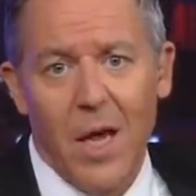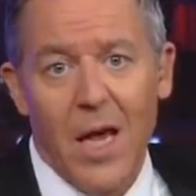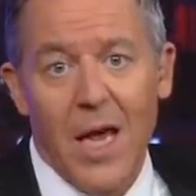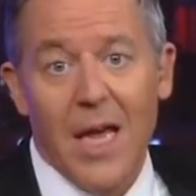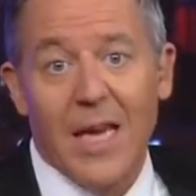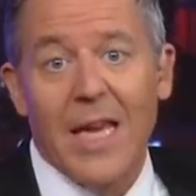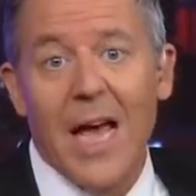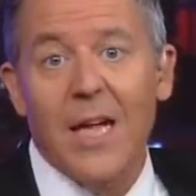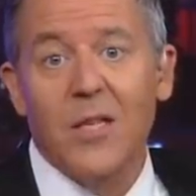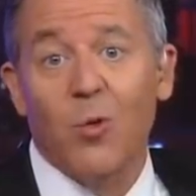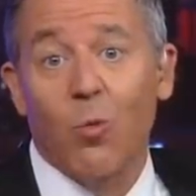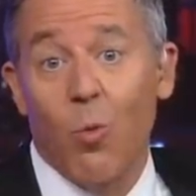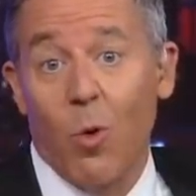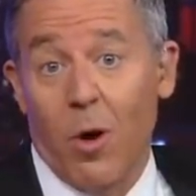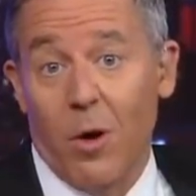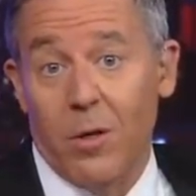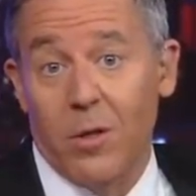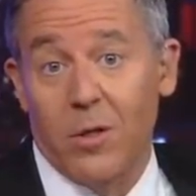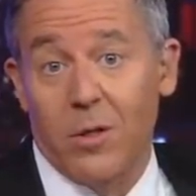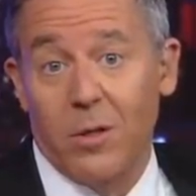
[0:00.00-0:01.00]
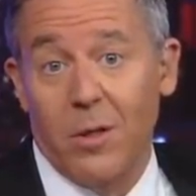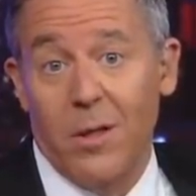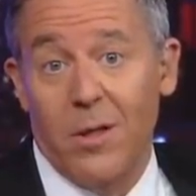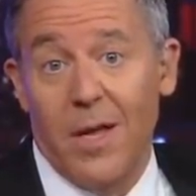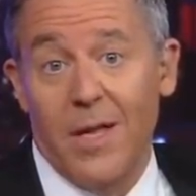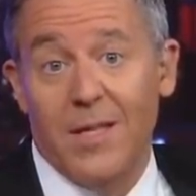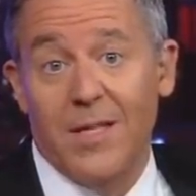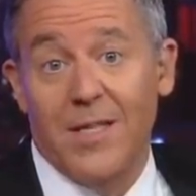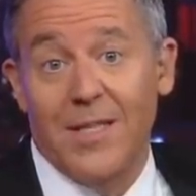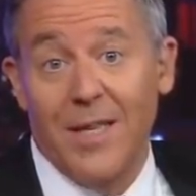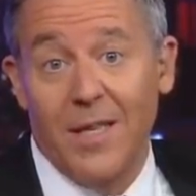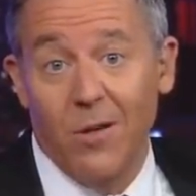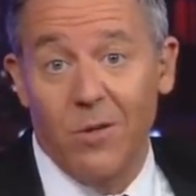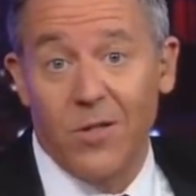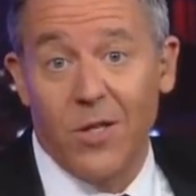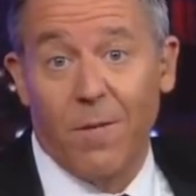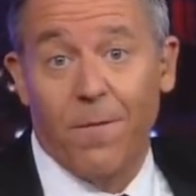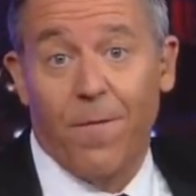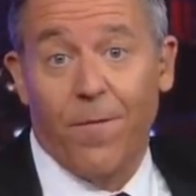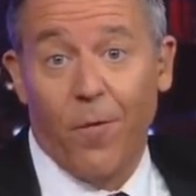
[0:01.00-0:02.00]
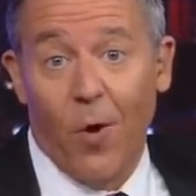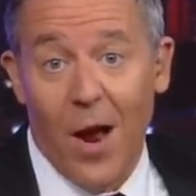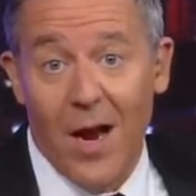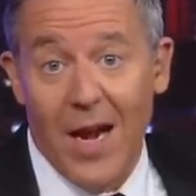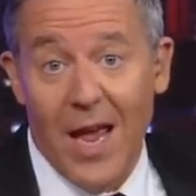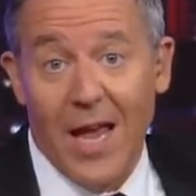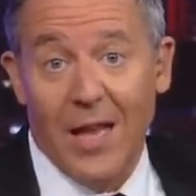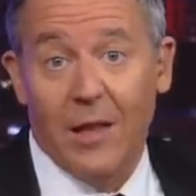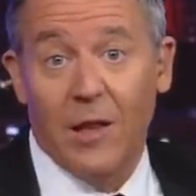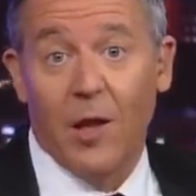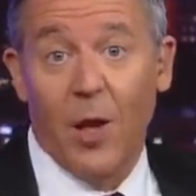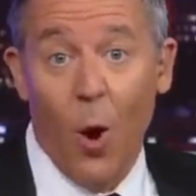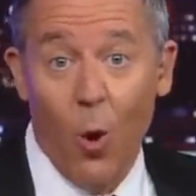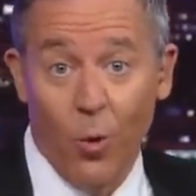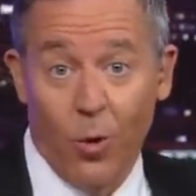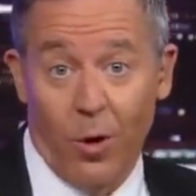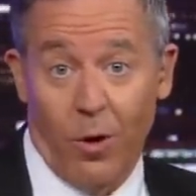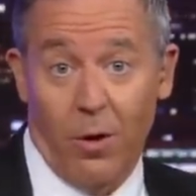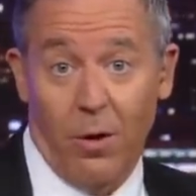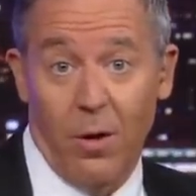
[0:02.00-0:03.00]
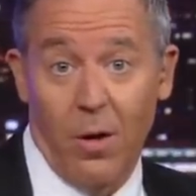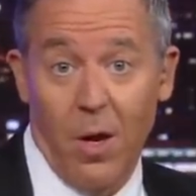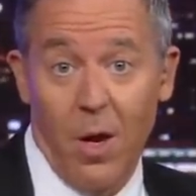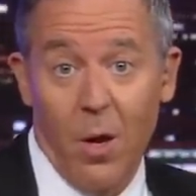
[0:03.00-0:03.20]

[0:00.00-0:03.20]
It gets worse. He then steals a front-end loader,